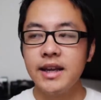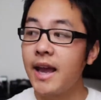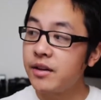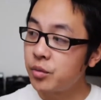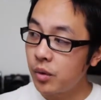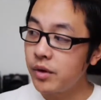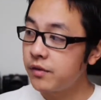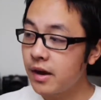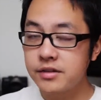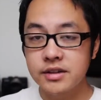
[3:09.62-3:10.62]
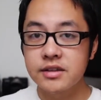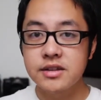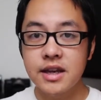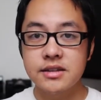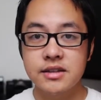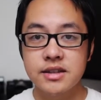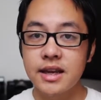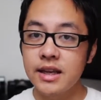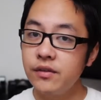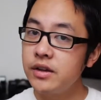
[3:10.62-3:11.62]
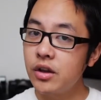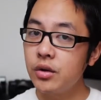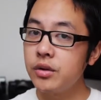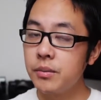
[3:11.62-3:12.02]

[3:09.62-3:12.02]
And what we found in this test is that even though